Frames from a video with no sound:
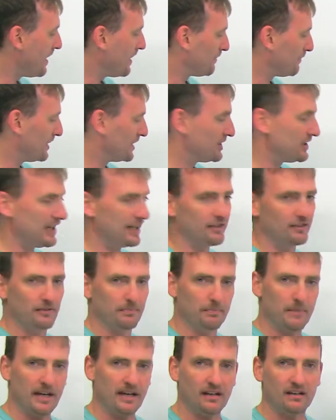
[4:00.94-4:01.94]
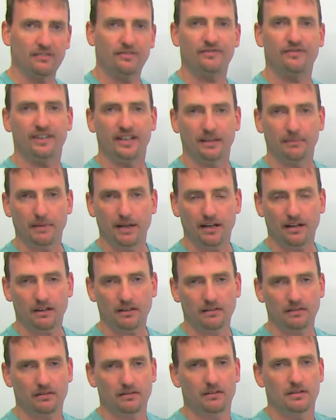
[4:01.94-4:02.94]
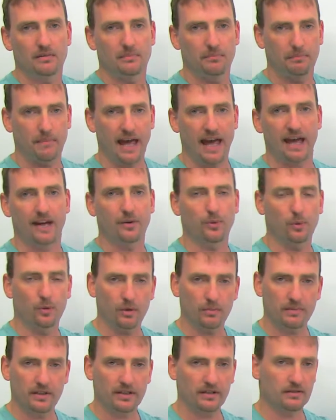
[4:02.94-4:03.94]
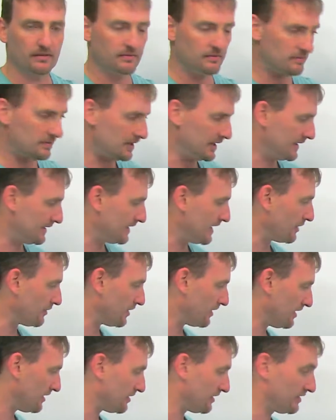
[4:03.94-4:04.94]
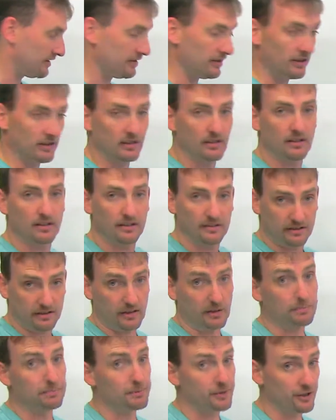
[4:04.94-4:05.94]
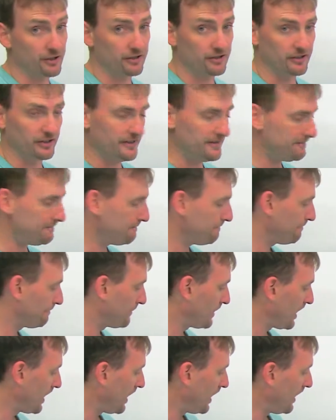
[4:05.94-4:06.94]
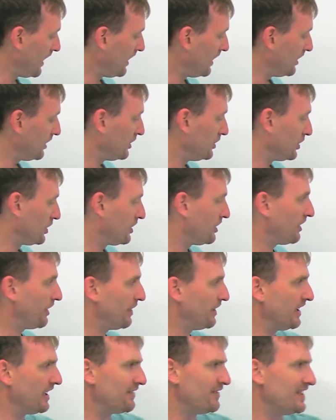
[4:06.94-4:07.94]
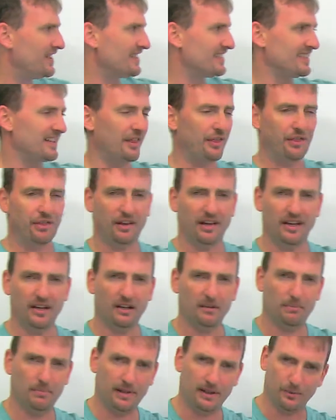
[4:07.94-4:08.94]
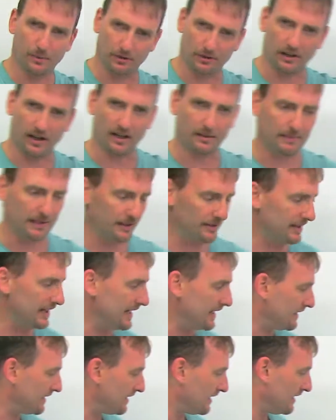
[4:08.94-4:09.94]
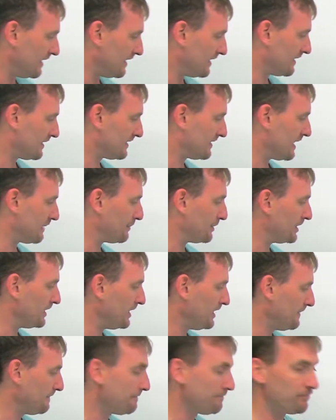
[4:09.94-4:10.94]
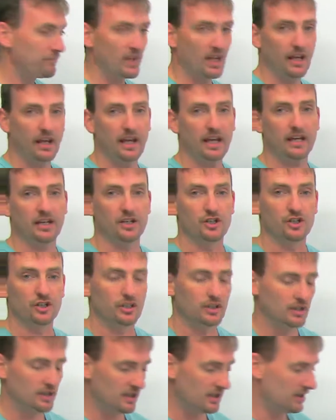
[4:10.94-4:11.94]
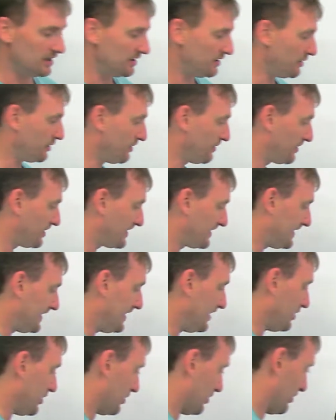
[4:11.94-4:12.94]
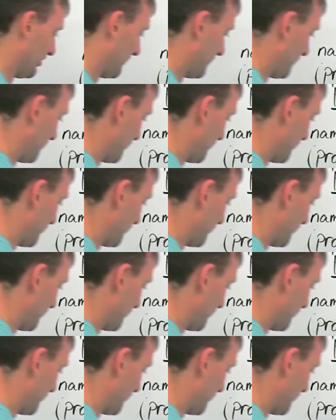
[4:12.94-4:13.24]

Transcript: But gender, male, female, man, woman, etc. These are still a person. You could think of it as a thing, but we'll talk about that separately. Age. So if senior.